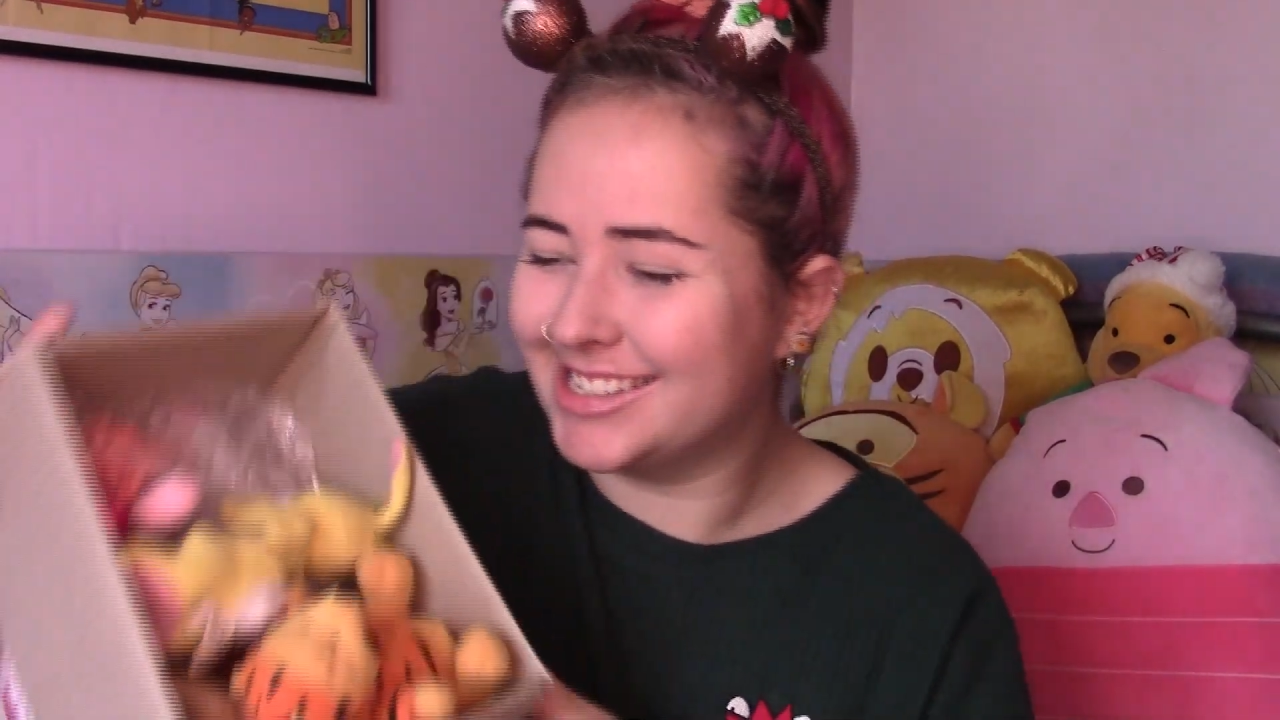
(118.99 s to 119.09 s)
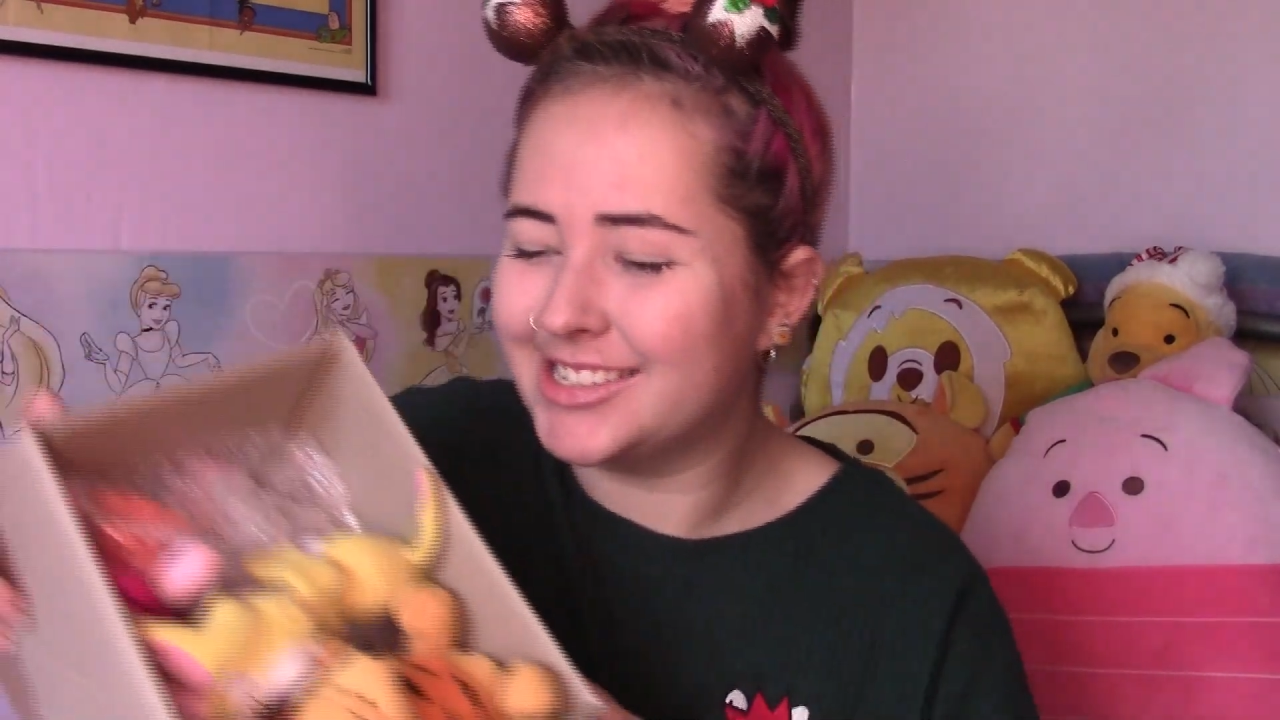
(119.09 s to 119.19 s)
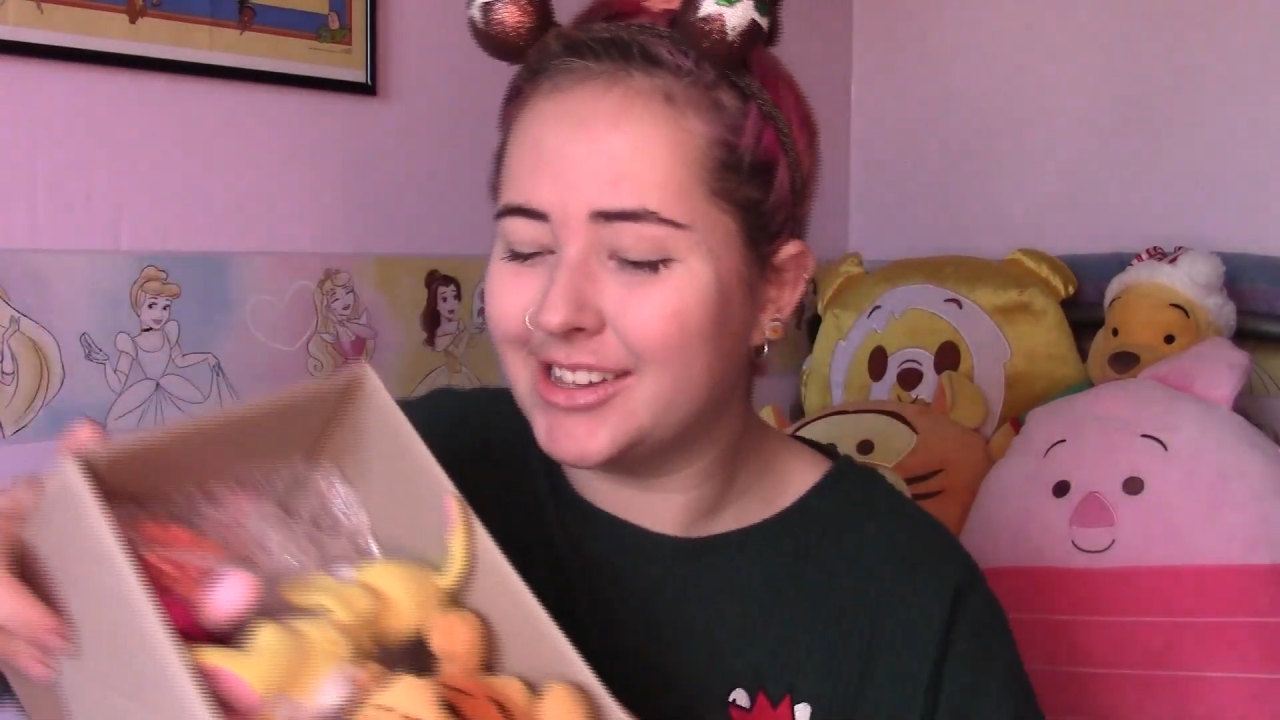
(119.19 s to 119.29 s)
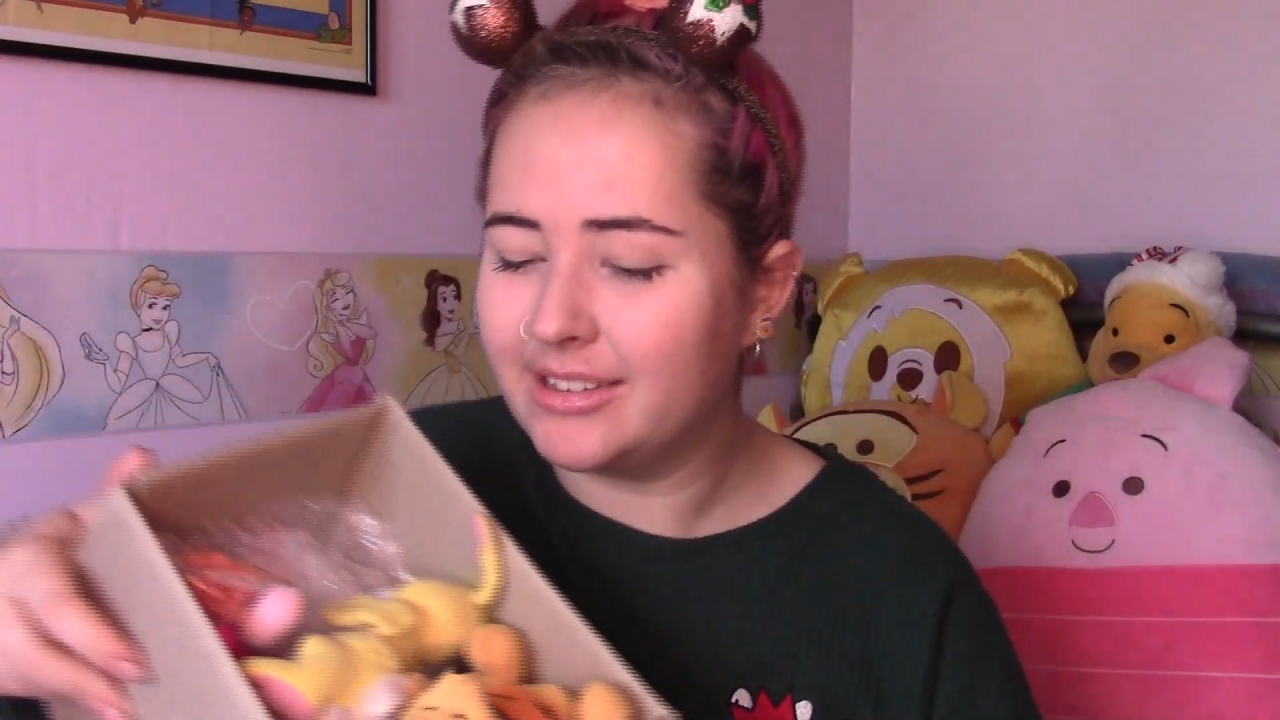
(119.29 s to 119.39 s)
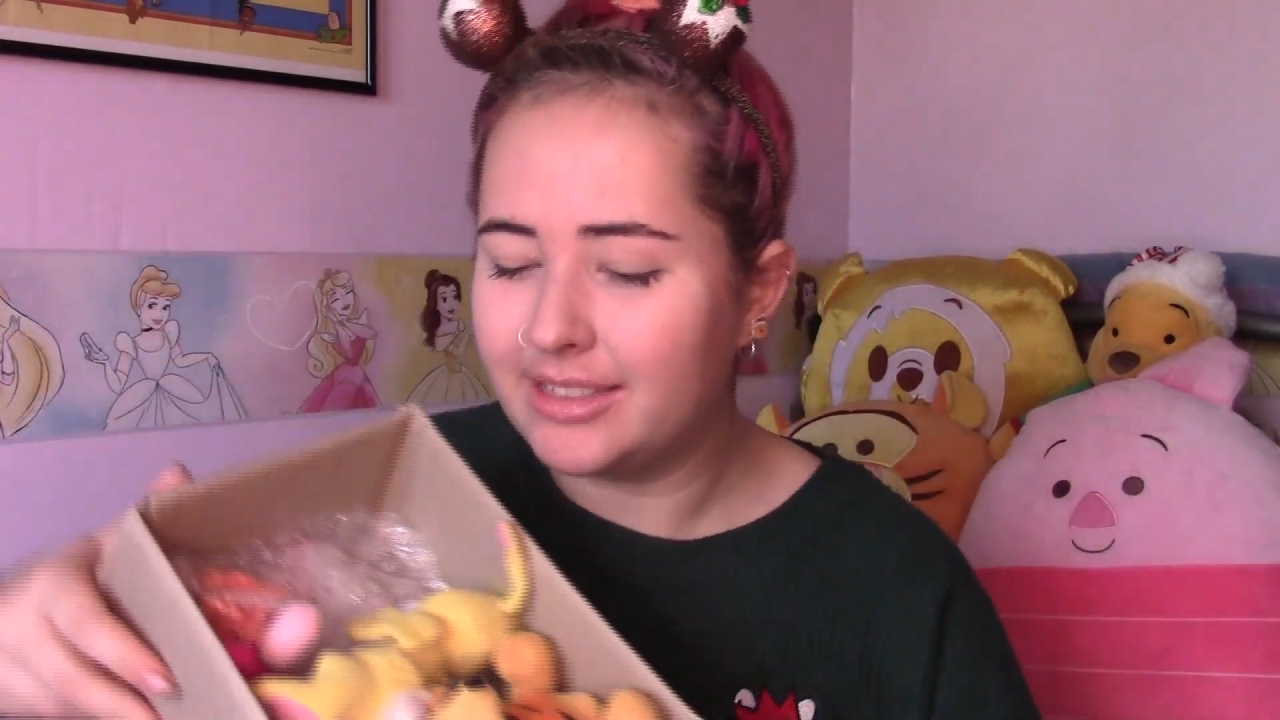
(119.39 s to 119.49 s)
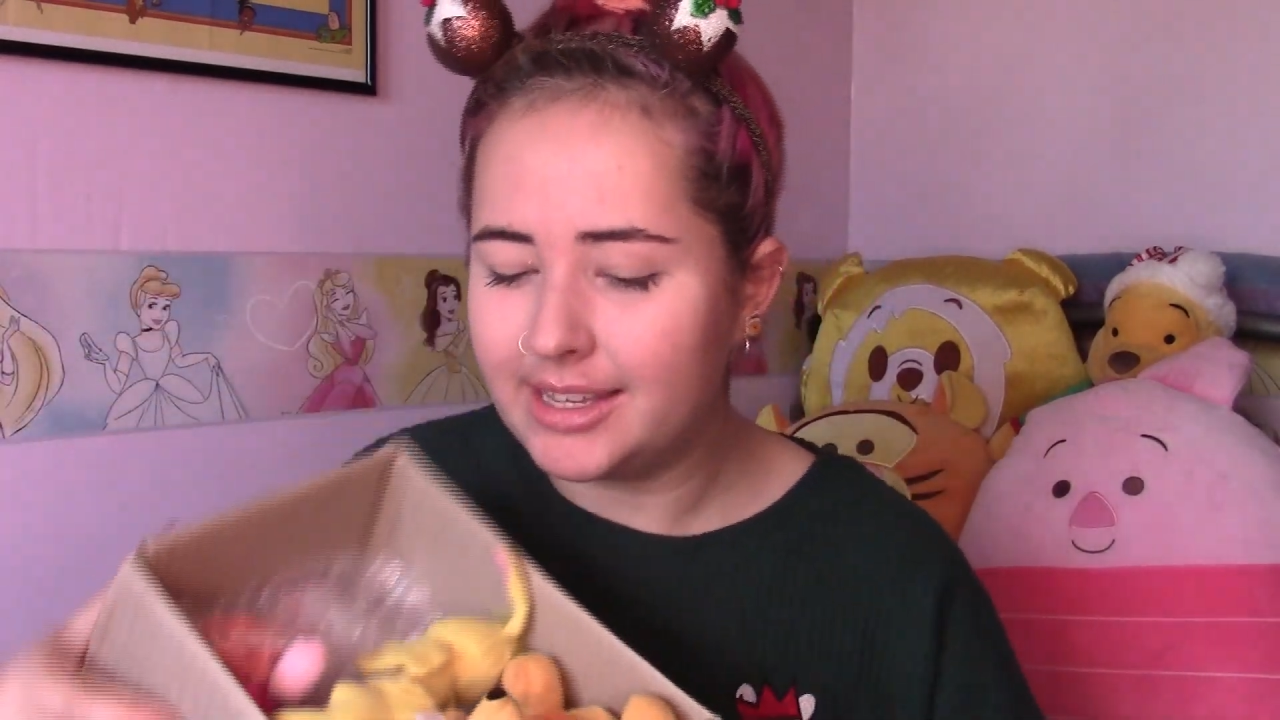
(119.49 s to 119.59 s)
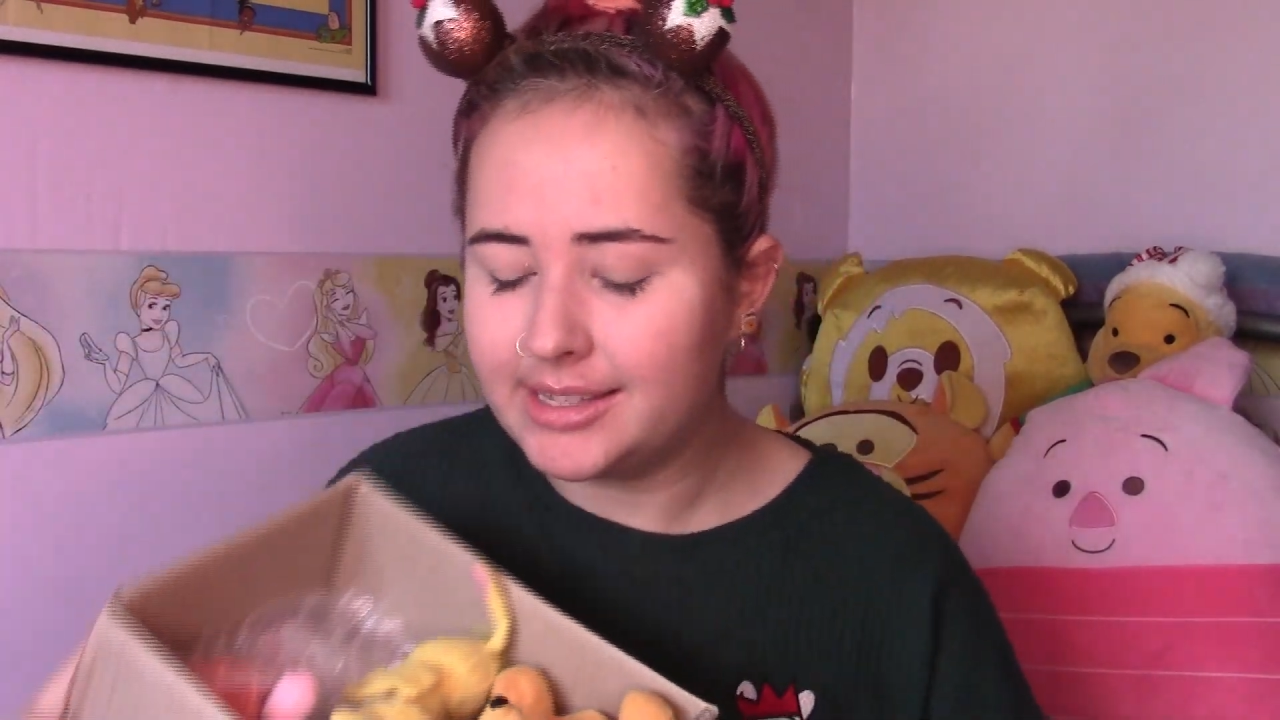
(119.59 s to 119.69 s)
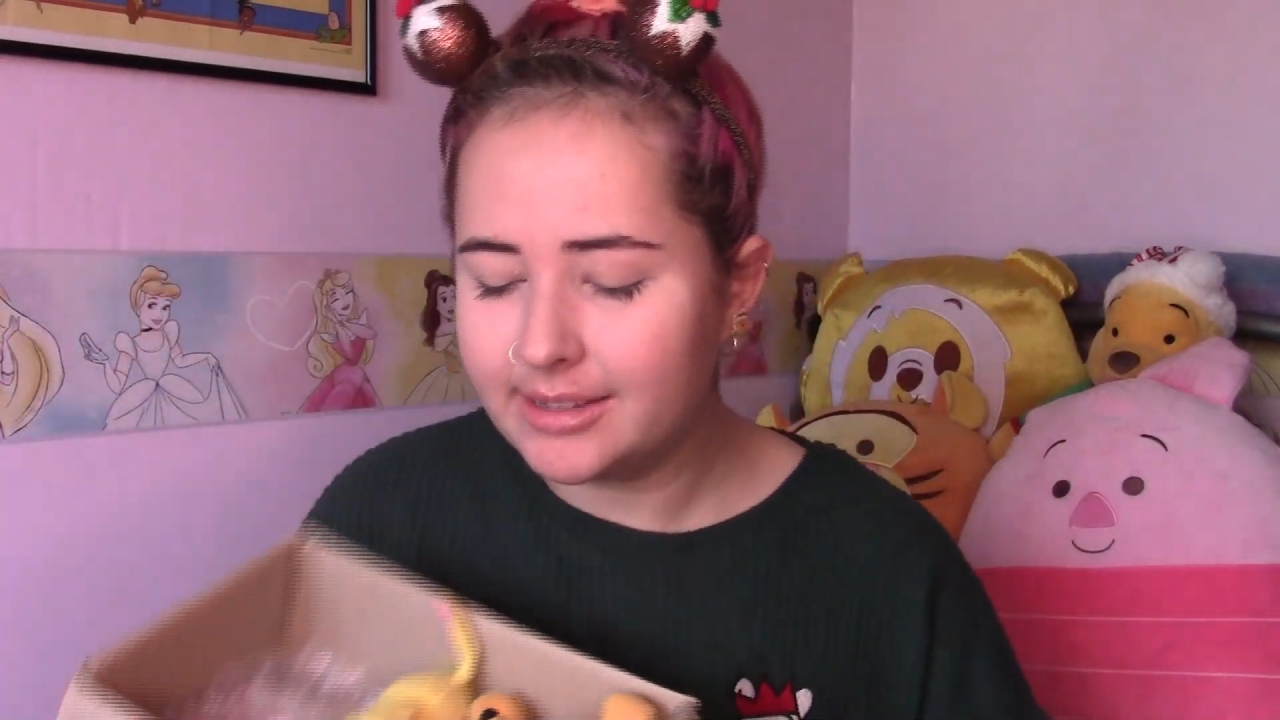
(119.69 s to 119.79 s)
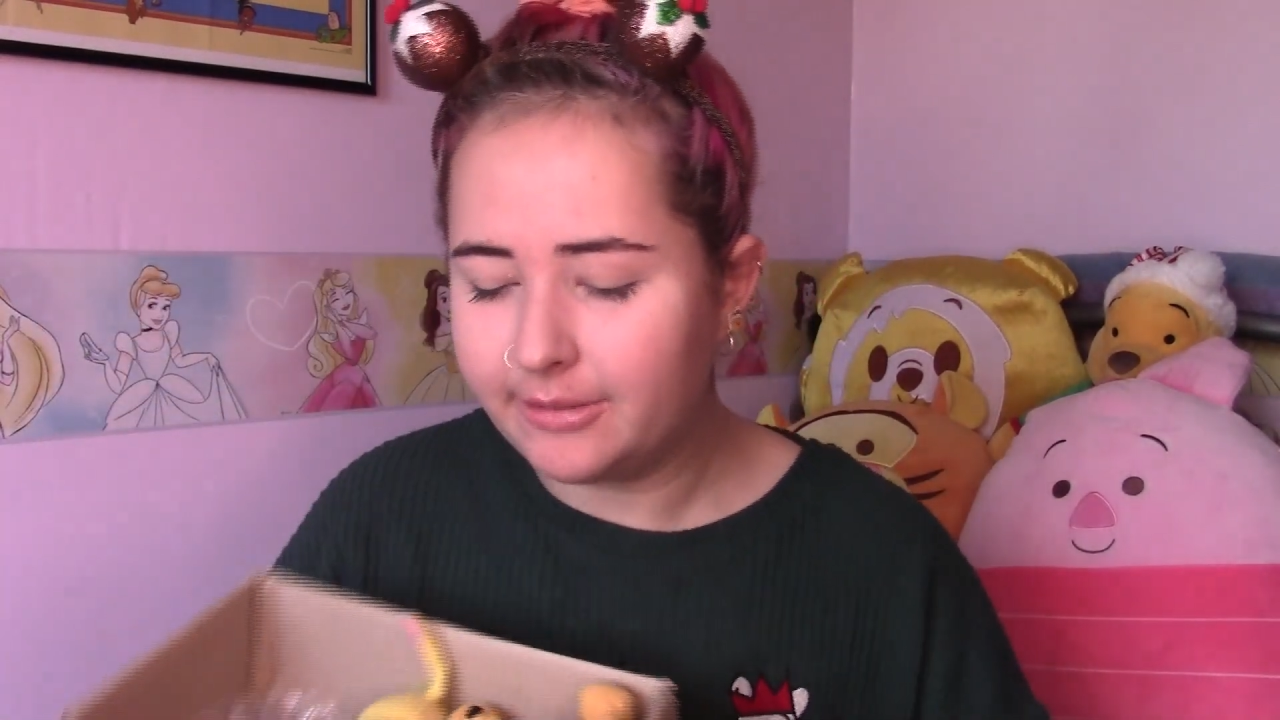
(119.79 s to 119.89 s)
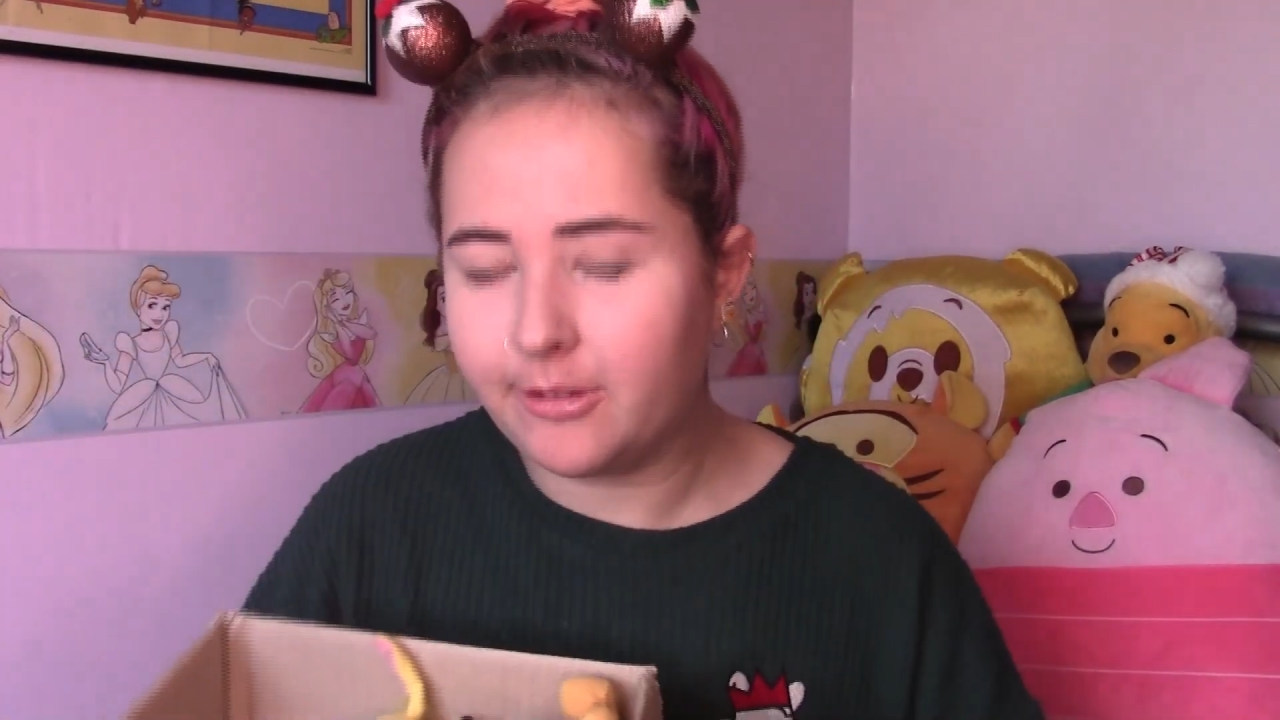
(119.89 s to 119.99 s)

So these are